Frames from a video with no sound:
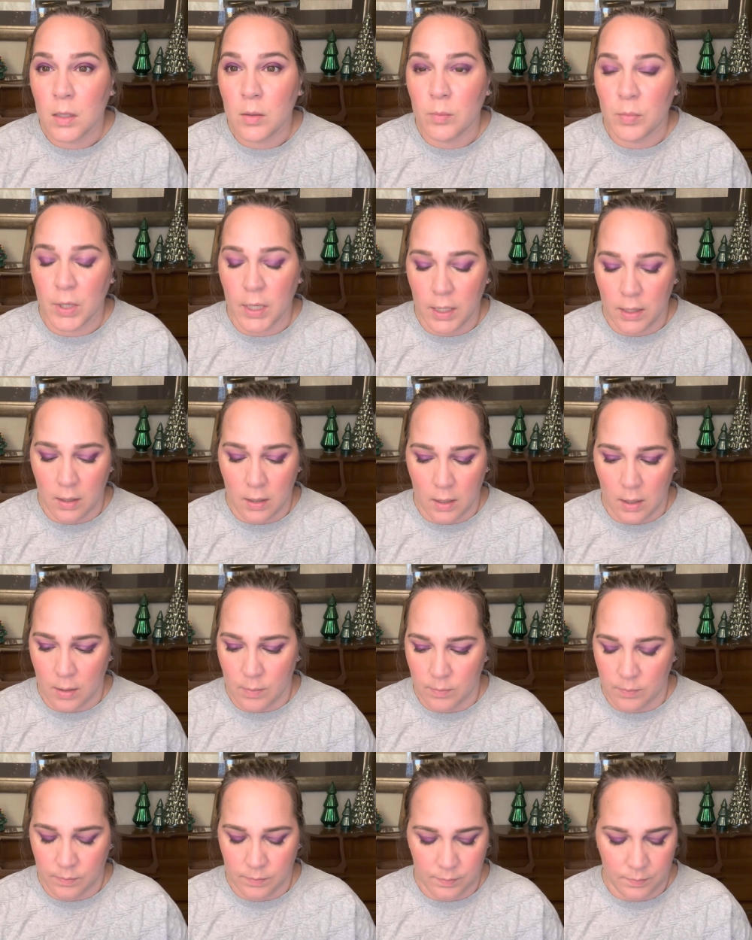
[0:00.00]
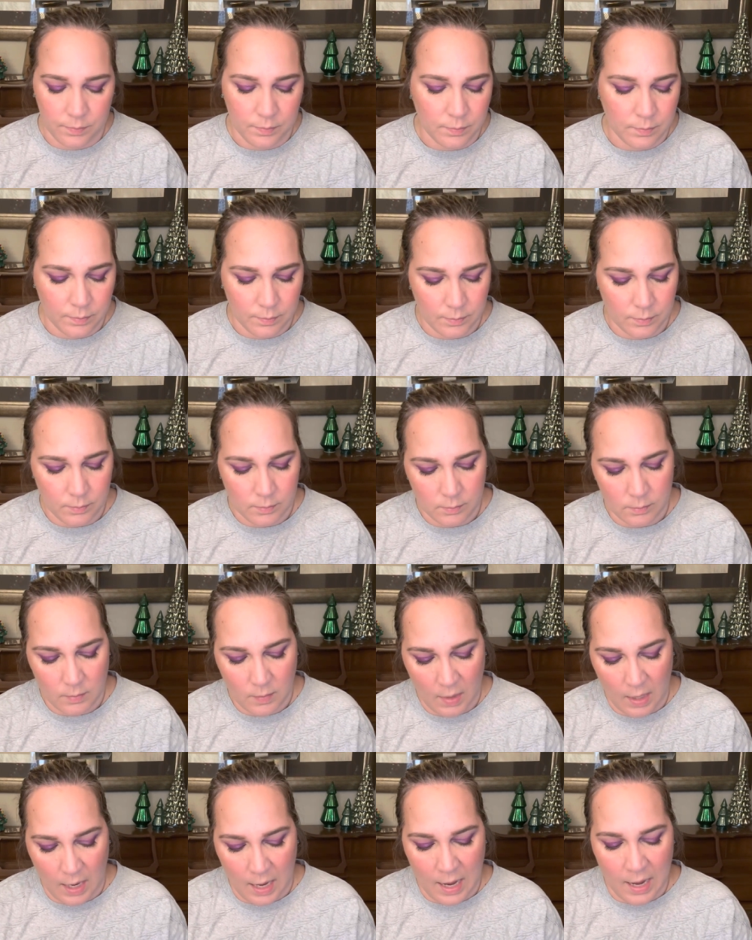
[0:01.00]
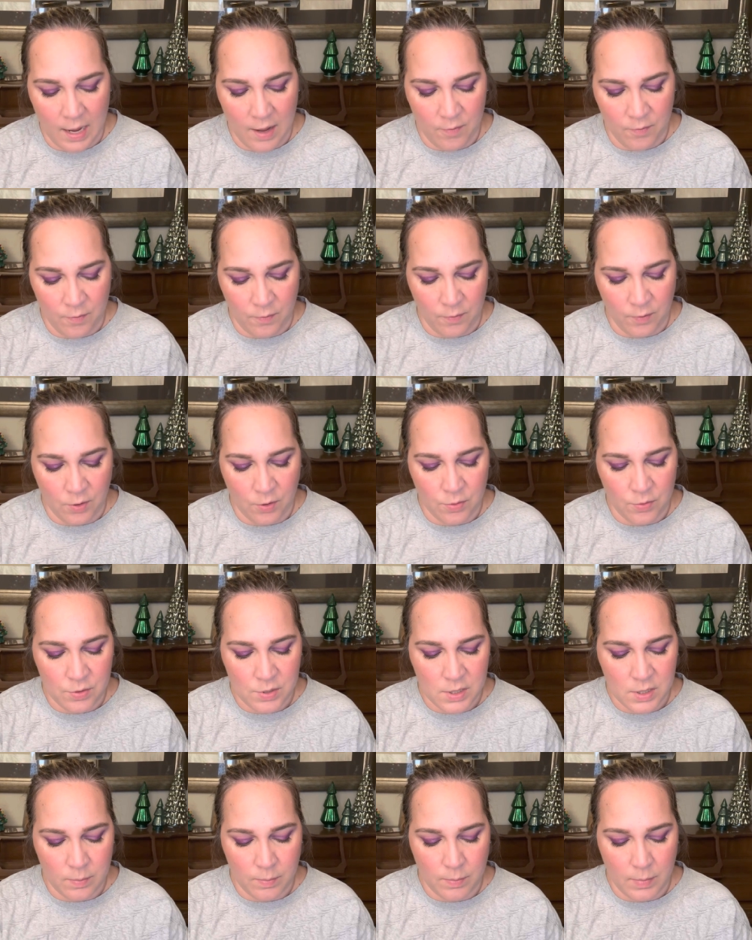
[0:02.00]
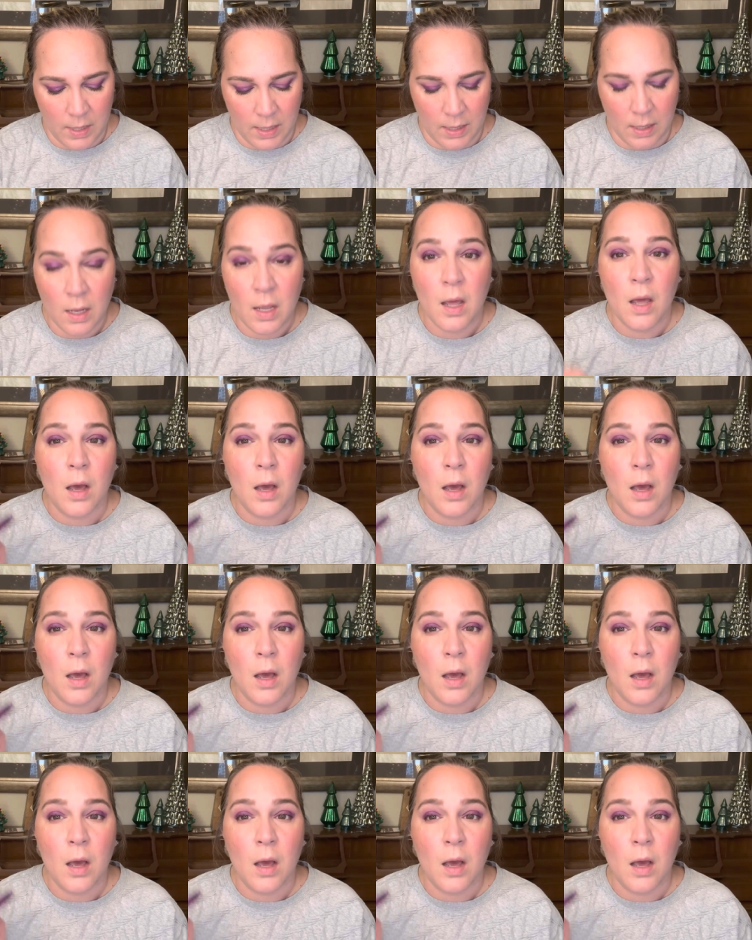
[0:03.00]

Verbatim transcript: But um, I have used many,